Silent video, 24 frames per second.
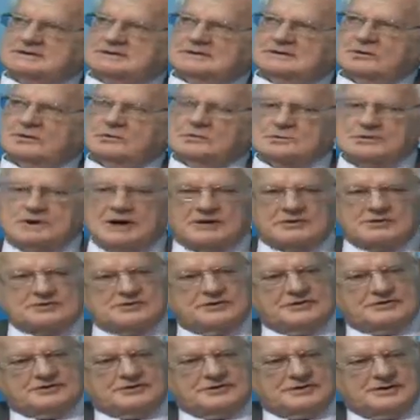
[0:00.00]
all
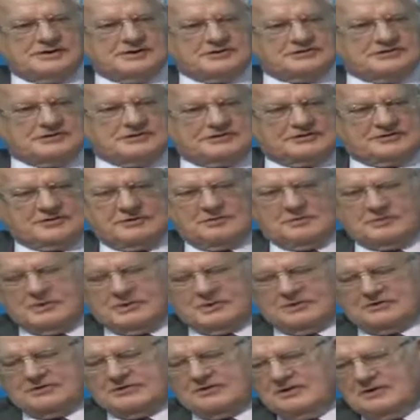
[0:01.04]
countries in this system,
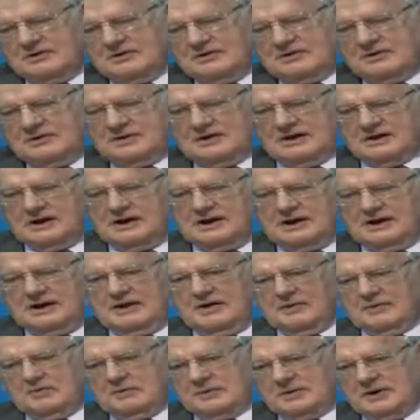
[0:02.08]
which clearly
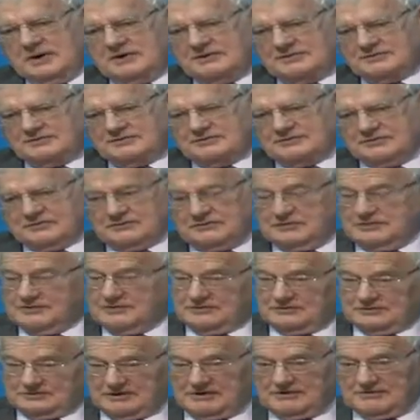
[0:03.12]
operates, as you
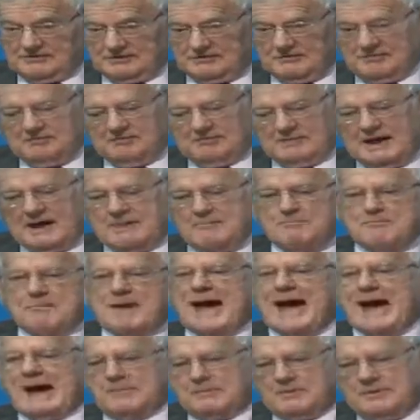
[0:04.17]
can see from that
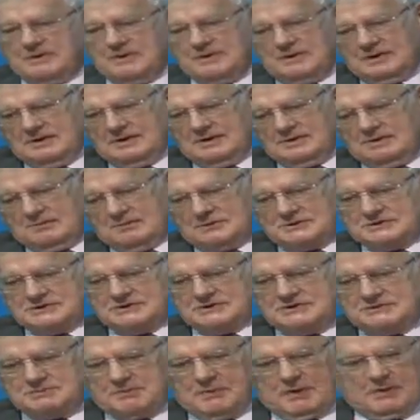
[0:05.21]
map
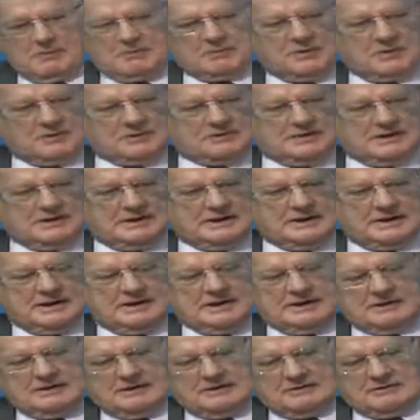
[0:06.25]
produced by plotting the
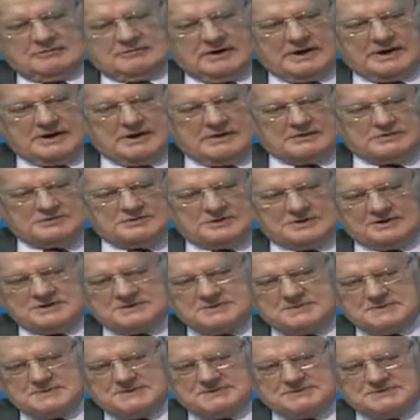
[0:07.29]
radio
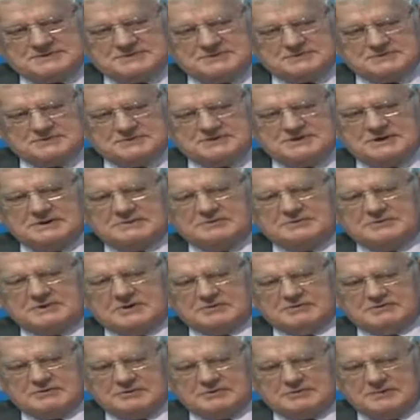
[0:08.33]
transmissions of ships
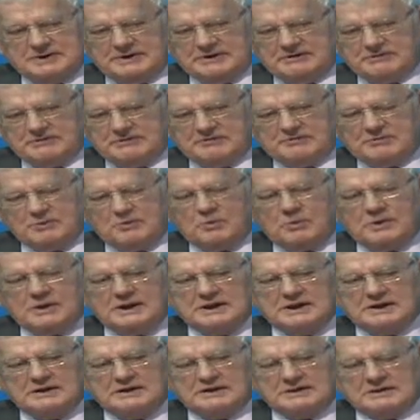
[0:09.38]
over a period of a
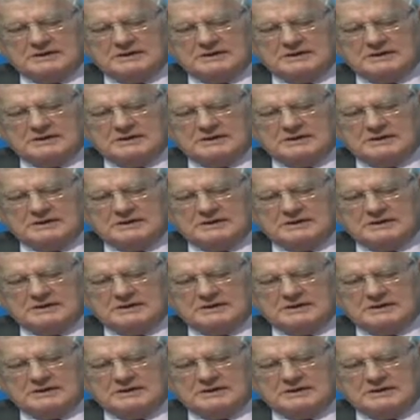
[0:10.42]
week,